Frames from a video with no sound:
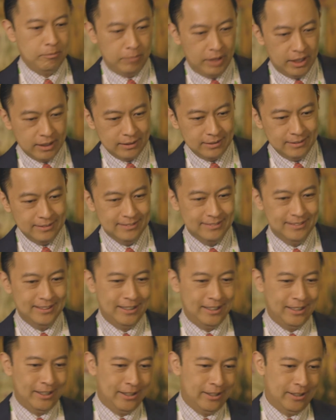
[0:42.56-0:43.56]
but
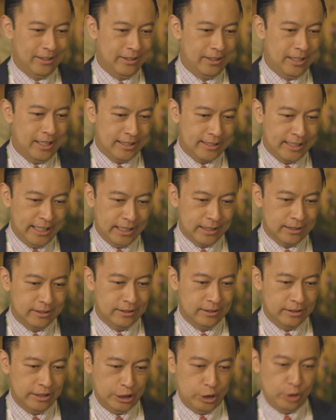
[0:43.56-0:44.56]
uh, I think
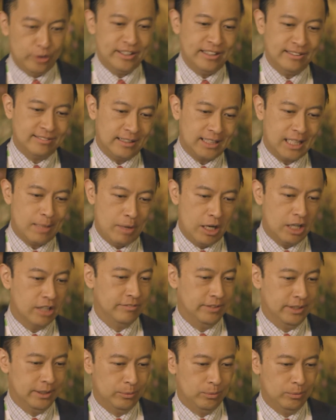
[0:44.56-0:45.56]
the good things that came out
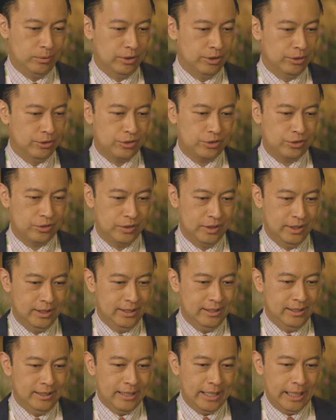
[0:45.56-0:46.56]
of it was
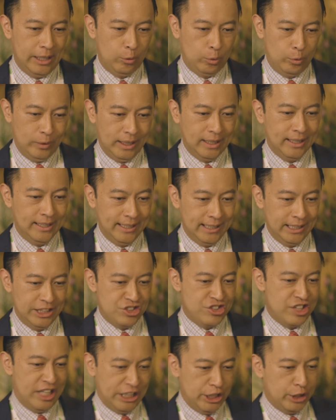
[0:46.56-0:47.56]
a really
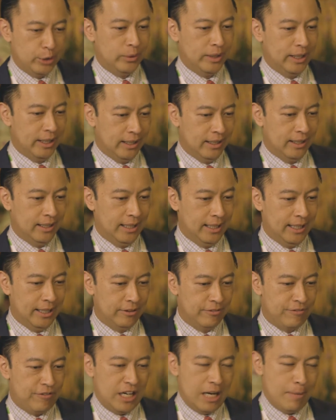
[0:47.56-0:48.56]
genuine
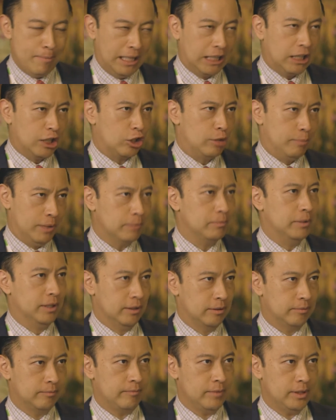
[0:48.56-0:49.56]
and fundamental
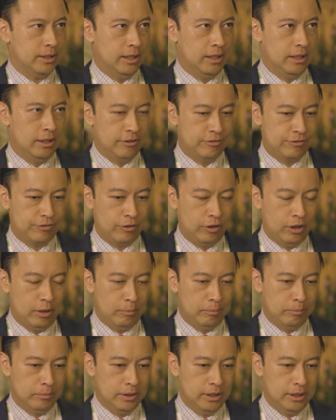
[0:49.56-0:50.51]
commitment uh, from